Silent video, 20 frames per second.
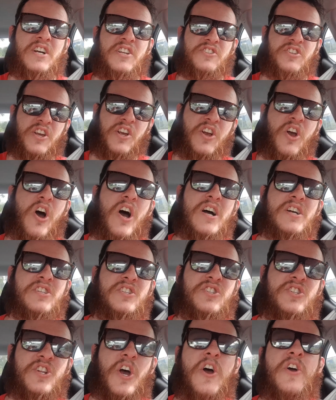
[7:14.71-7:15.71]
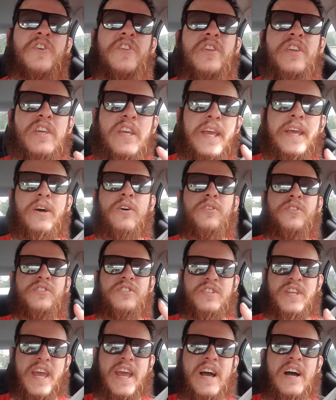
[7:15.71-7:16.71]
So guys, don't
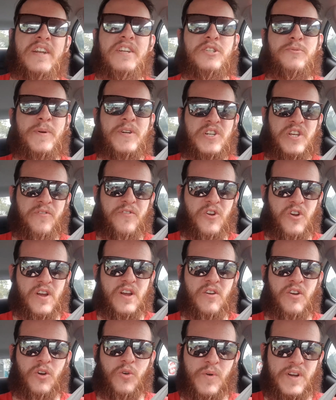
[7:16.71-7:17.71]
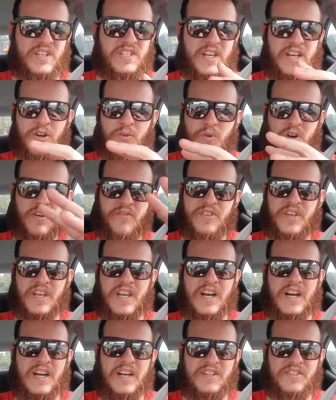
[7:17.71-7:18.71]
yield down, especially if you're here in Queensland or wherever the
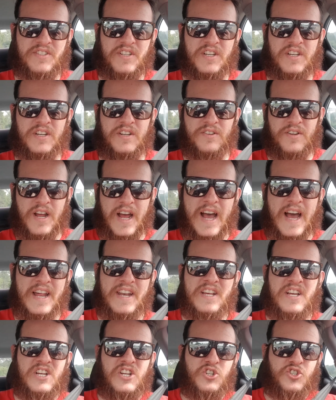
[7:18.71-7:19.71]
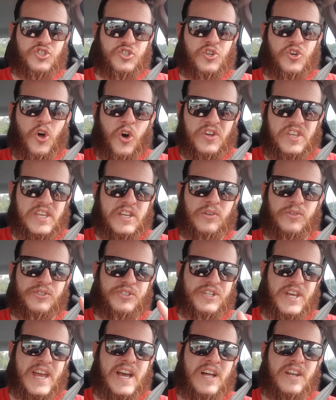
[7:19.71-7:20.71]
cards are at. Do not
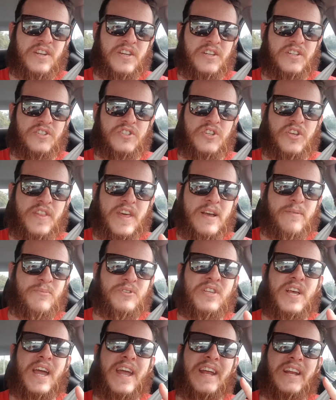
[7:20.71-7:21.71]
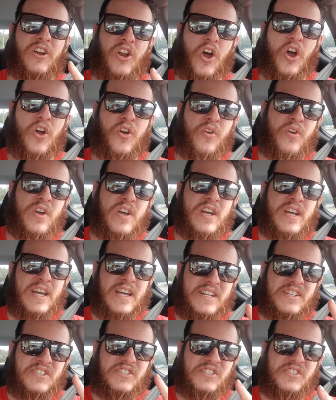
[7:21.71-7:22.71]
yield down to them saying no.
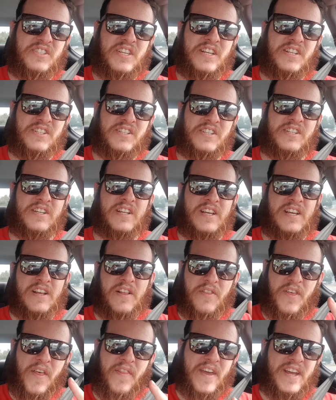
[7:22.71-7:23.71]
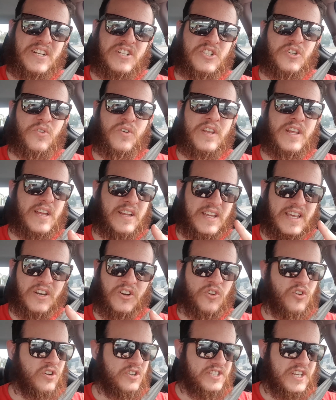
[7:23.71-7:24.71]
Insist that they do it and get
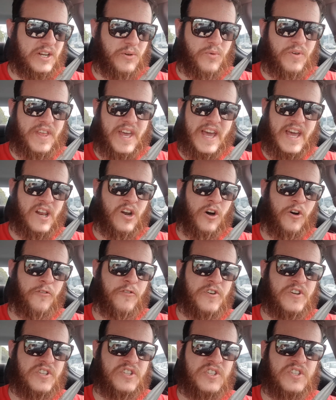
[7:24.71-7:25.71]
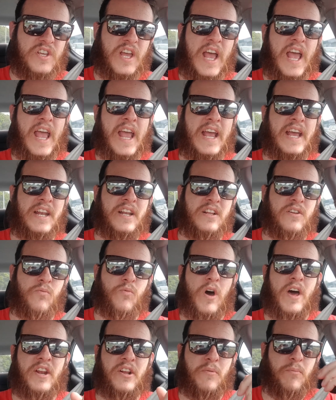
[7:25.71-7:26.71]
in contact with head office
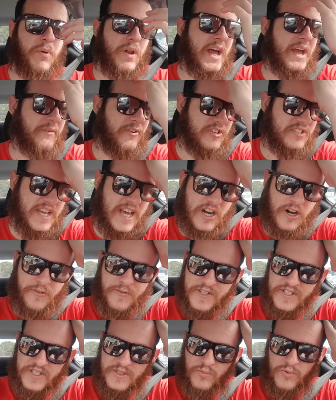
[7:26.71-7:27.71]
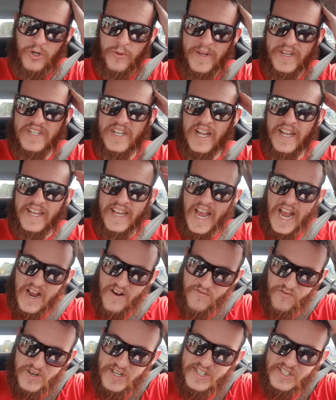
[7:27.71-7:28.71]
and write a complaint, because head office will be telling
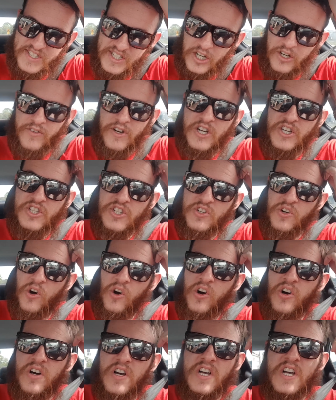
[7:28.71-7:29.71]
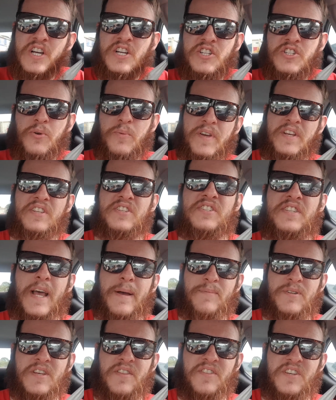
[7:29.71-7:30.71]
every Salvo store to
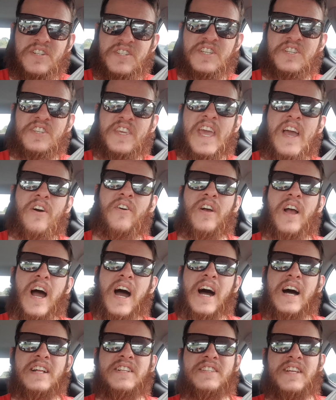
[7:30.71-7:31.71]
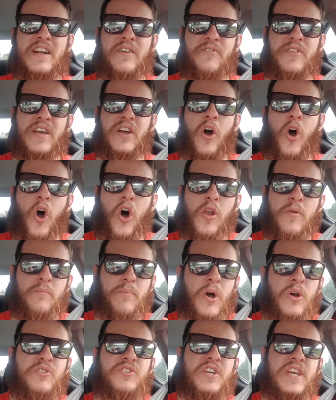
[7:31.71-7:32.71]
accept the discount cards and everything on
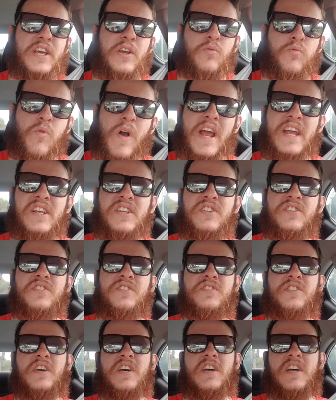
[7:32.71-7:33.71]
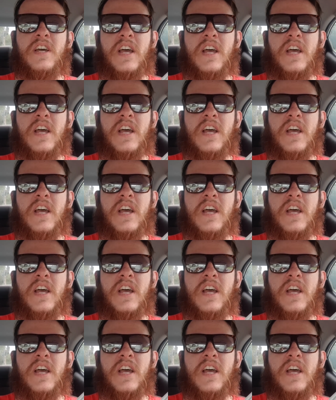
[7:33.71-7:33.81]
boutique ranges.